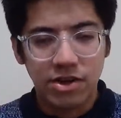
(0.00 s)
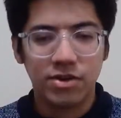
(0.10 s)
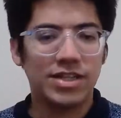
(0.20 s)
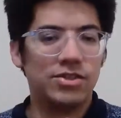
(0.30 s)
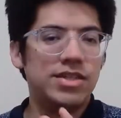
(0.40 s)

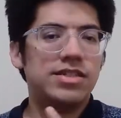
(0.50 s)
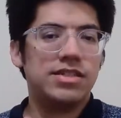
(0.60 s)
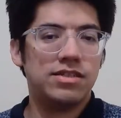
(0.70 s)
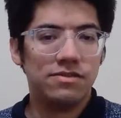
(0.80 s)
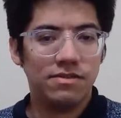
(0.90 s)

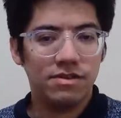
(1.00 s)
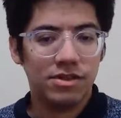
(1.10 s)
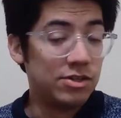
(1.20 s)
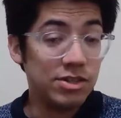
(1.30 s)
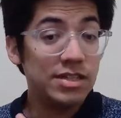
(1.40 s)

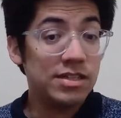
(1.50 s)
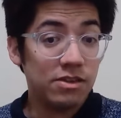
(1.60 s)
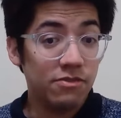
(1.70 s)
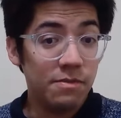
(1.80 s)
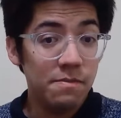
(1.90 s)
characteristic
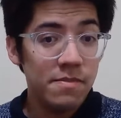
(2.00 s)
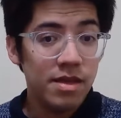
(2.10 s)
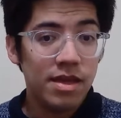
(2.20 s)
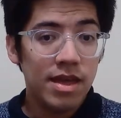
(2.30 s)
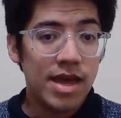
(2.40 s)
of them
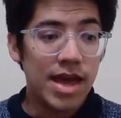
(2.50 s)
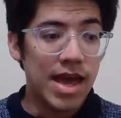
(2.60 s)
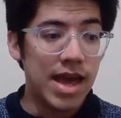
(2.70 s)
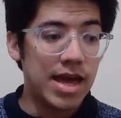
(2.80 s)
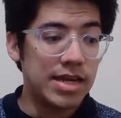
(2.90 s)

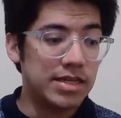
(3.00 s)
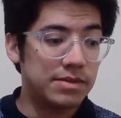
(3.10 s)
and